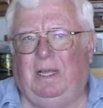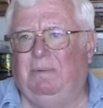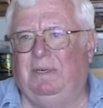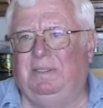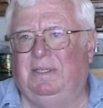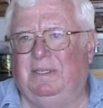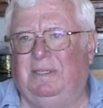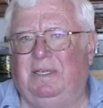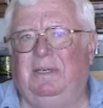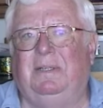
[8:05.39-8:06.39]
that wasn't
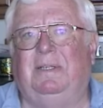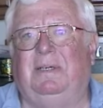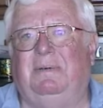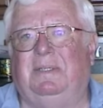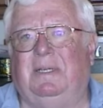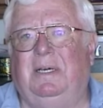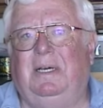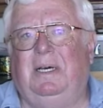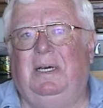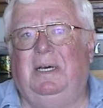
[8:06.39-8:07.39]
the deal. The deal was
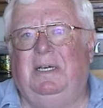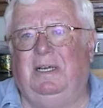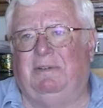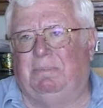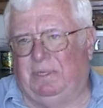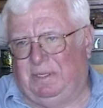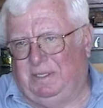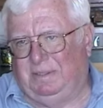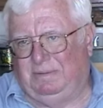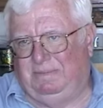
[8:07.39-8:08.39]
you have to put
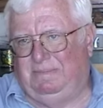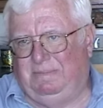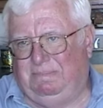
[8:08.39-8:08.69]
these